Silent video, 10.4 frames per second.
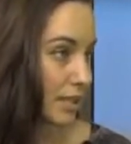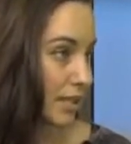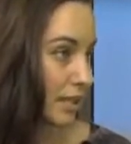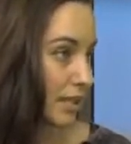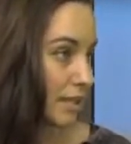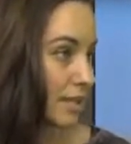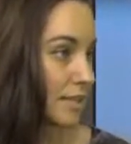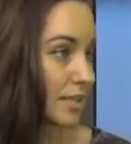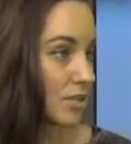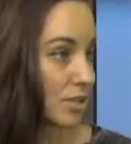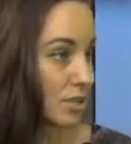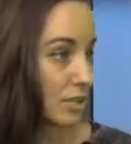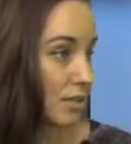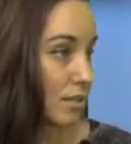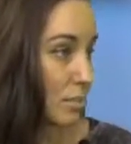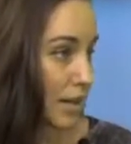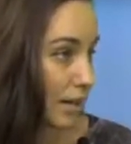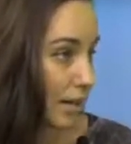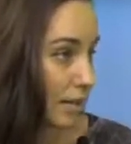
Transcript: in Central and South America.